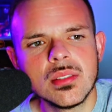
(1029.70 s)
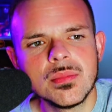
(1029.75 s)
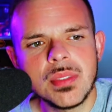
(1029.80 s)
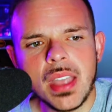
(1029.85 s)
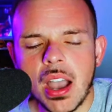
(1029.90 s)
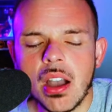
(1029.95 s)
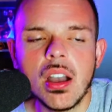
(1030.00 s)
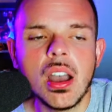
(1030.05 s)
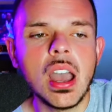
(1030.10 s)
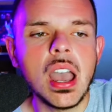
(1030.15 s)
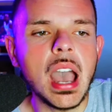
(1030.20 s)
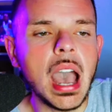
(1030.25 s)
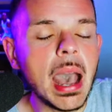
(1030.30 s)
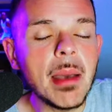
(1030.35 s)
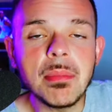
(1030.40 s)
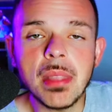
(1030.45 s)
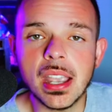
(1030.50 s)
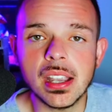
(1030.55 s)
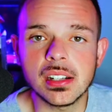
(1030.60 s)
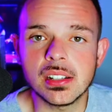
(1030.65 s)
Now,
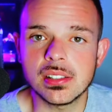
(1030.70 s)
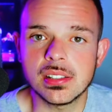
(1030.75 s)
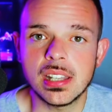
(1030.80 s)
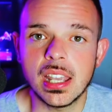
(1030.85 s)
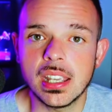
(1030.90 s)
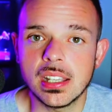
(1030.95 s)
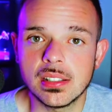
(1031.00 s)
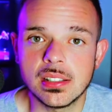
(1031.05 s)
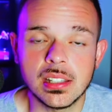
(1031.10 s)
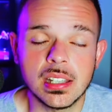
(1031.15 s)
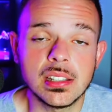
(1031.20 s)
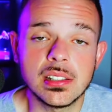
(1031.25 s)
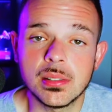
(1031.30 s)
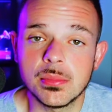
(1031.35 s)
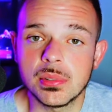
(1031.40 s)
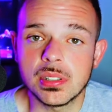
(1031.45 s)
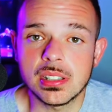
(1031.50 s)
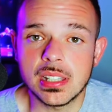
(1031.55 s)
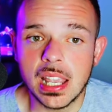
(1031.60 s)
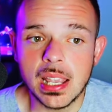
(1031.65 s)
I'm not going to say it's a
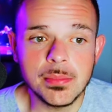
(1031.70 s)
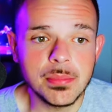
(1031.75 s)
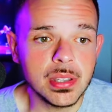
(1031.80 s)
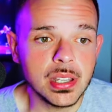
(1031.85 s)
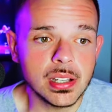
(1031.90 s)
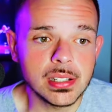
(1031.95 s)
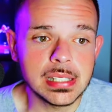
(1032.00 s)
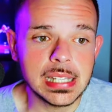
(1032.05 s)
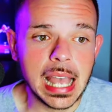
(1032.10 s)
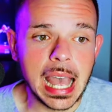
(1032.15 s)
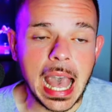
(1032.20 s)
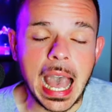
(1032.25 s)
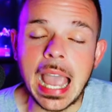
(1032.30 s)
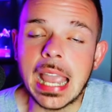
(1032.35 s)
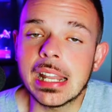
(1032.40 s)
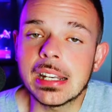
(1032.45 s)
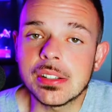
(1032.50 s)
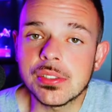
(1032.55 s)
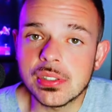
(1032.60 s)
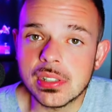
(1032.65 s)
mistake because
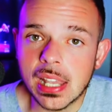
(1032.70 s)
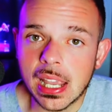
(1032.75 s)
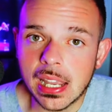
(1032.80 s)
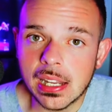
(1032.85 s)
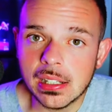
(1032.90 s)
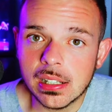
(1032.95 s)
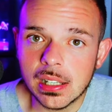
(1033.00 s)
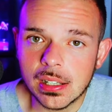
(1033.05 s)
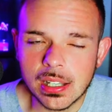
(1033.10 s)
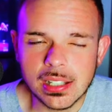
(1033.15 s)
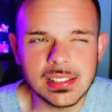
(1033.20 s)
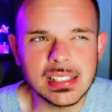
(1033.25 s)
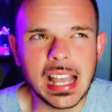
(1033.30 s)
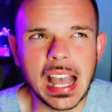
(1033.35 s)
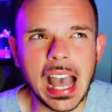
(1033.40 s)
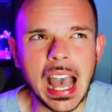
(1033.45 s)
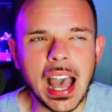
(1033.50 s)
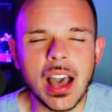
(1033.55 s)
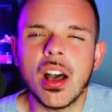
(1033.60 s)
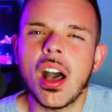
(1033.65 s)
I understand. Because
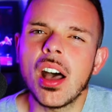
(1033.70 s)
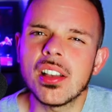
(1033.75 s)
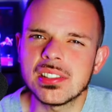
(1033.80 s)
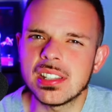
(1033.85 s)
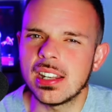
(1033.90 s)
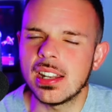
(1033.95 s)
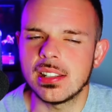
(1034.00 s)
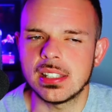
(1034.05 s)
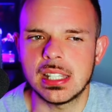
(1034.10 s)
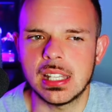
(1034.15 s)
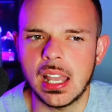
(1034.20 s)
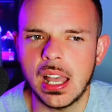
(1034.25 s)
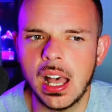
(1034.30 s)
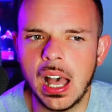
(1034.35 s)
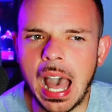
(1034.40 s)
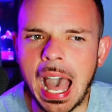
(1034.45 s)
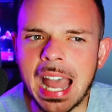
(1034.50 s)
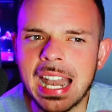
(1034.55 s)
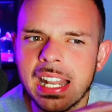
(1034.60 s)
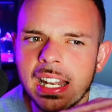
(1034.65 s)
I'll say this.
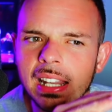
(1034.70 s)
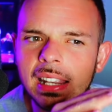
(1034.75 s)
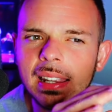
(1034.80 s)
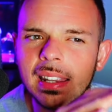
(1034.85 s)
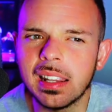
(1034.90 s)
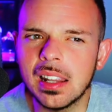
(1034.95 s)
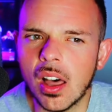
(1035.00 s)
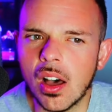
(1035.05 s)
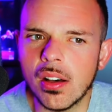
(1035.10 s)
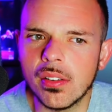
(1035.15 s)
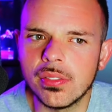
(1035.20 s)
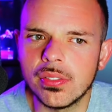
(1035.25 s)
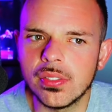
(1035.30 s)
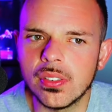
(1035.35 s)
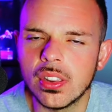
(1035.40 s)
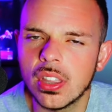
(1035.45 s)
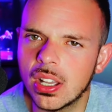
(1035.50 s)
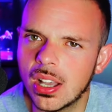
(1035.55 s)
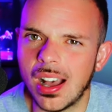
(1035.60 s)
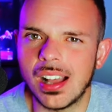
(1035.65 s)
I didn't love
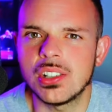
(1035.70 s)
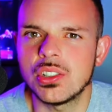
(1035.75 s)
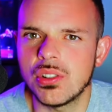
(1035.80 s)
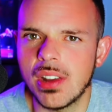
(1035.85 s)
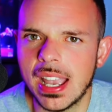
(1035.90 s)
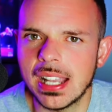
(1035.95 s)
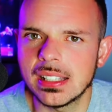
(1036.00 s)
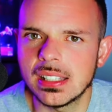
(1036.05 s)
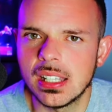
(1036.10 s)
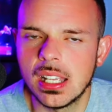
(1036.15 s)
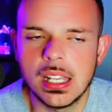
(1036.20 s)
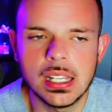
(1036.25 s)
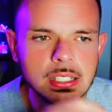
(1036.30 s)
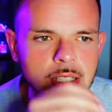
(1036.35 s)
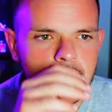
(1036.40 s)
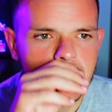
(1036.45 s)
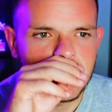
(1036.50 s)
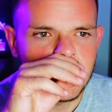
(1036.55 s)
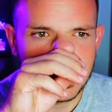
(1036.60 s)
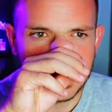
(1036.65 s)
the contract.
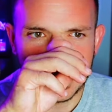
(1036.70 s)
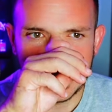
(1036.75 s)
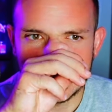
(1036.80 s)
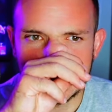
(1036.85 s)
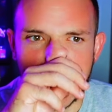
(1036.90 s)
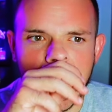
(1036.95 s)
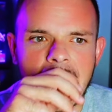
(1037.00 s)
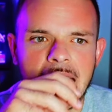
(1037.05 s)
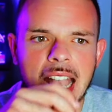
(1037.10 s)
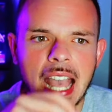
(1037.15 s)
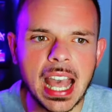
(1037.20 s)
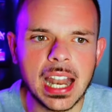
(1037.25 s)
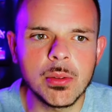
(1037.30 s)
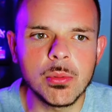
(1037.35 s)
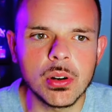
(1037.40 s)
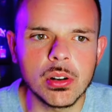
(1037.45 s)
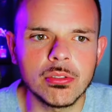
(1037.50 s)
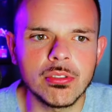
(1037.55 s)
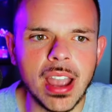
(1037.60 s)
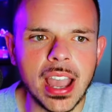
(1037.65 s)
Just because I kind of
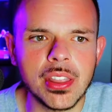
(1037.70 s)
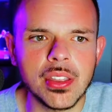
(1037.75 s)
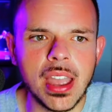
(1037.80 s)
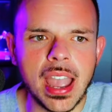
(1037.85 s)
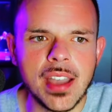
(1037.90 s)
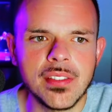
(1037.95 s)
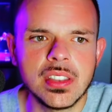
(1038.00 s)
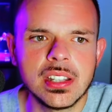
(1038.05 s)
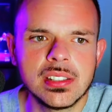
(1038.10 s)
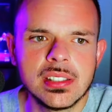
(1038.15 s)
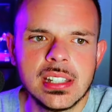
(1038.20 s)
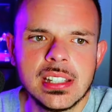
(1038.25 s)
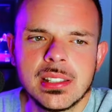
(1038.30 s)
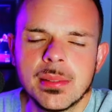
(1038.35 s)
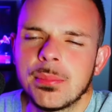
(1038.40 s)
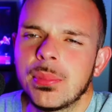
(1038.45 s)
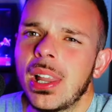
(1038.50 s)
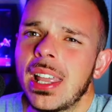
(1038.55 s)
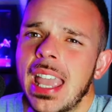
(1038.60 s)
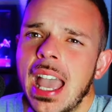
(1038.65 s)
would have rather had the
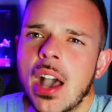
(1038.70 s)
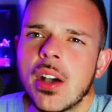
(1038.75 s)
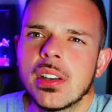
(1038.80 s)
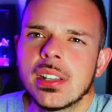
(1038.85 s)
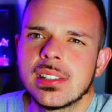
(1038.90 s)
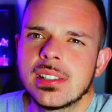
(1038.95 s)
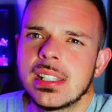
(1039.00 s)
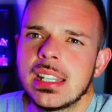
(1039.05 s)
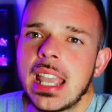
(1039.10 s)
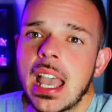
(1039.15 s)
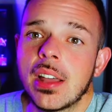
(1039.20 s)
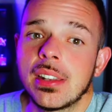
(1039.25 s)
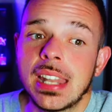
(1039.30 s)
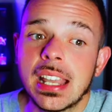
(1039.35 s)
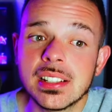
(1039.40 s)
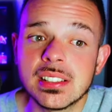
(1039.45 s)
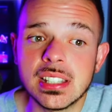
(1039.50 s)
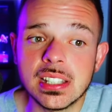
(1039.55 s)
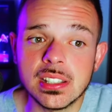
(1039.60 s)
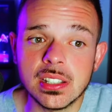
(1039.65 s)
season play out and see how
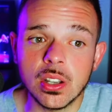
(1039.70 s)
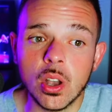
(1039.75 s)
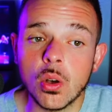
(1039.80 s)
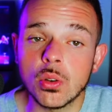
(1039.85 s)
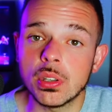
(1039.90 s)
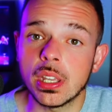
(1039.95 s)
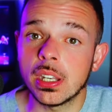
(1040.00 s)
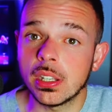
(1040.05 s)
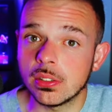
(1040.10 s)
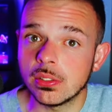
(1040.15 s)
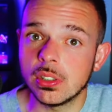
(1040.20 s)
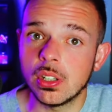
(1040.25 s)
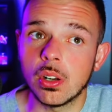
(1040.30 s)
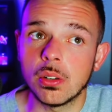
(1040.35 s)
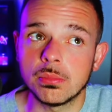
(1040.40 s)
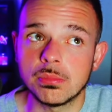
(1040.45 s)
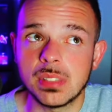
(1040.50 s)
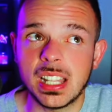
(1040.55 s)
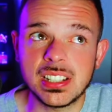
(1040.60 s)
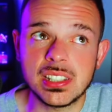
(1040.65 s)
next season
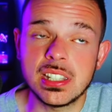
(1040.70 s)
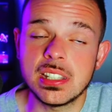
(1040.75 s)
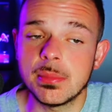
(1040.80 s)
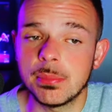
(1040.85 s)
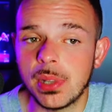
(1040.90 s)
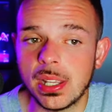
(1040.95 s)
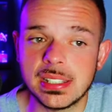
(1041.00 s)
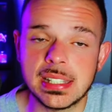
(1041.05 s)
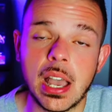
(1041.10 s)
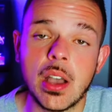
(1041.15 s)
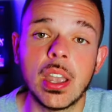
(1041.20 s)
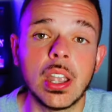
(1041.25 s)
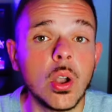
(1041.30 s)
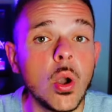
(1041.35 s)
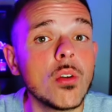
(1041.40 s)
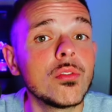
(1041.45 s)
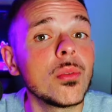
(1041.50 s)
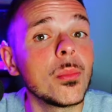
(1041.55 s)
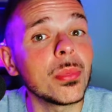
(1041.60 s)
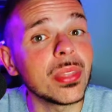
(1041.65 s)
plays out and
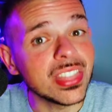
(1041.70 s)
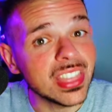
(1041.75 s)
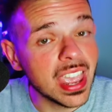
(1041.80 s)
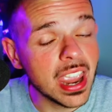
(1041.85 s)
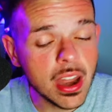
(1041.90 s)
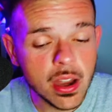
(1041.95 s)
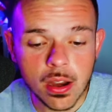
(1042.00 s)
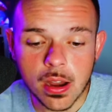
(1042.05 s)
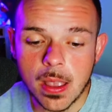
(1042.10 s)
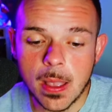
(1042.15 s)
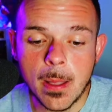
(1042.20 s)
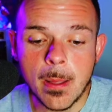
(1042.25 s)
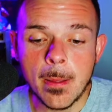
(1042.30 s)
go from there.